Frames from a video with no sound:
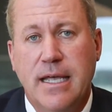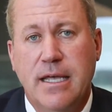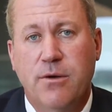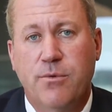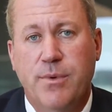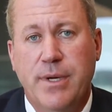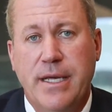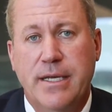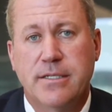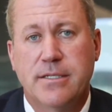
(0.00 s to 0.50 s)
8
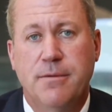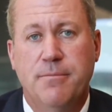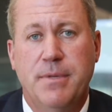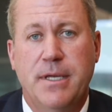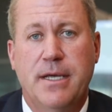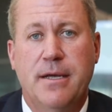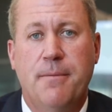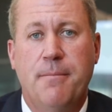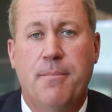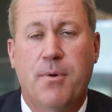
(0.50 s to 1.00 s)
weeks and
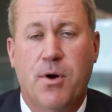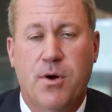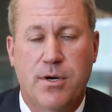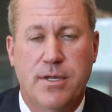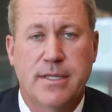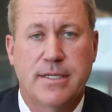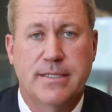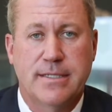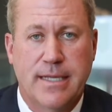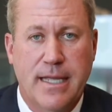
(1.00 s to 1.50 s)
become part
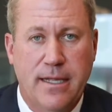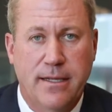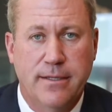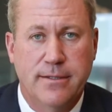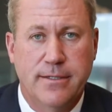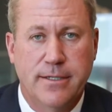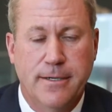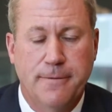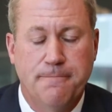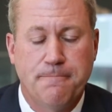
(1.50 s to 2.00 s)
of the
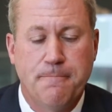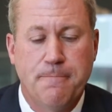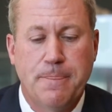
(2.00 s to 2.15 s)
skeleton.